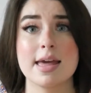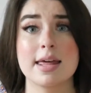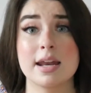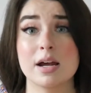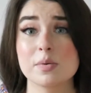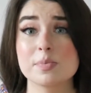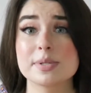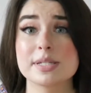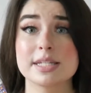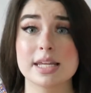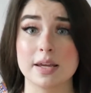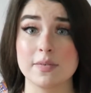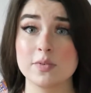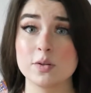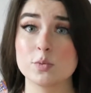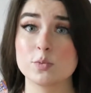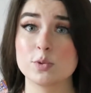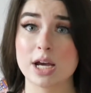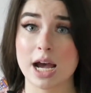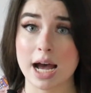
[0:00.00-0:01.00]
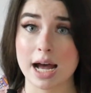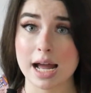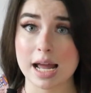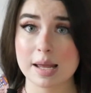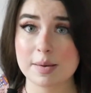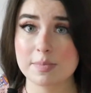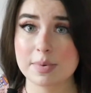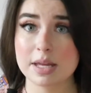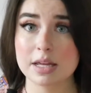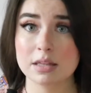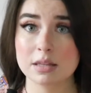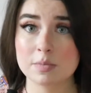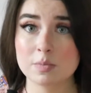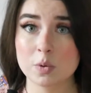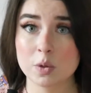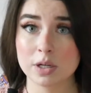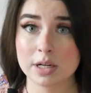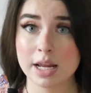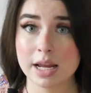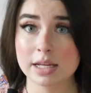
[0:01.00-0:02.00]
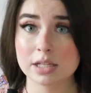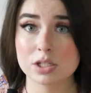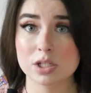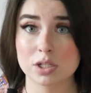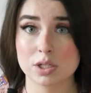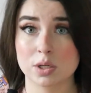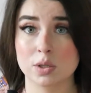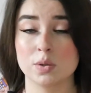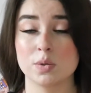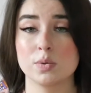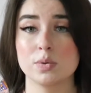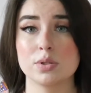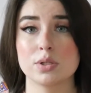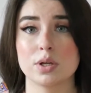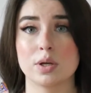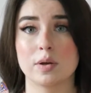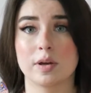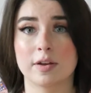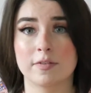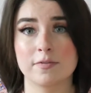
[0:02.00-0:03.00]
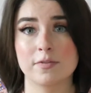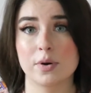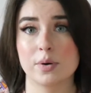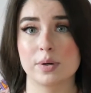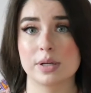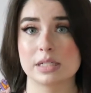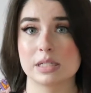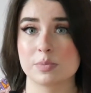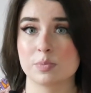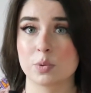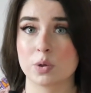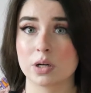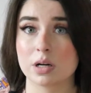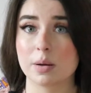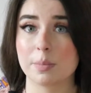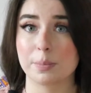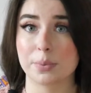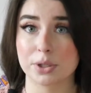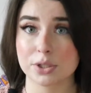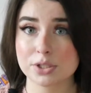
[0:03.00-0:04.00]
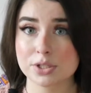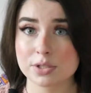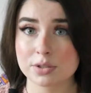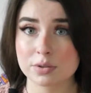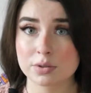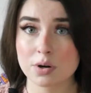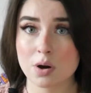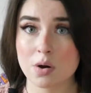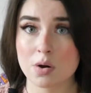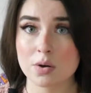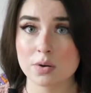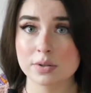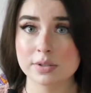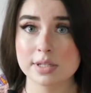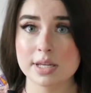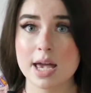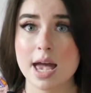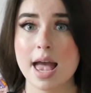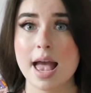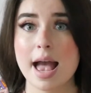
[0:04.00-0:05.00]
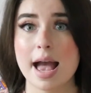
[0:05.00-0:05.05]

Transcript: It helps save you time in the mornings too, so you can focus more on personal goals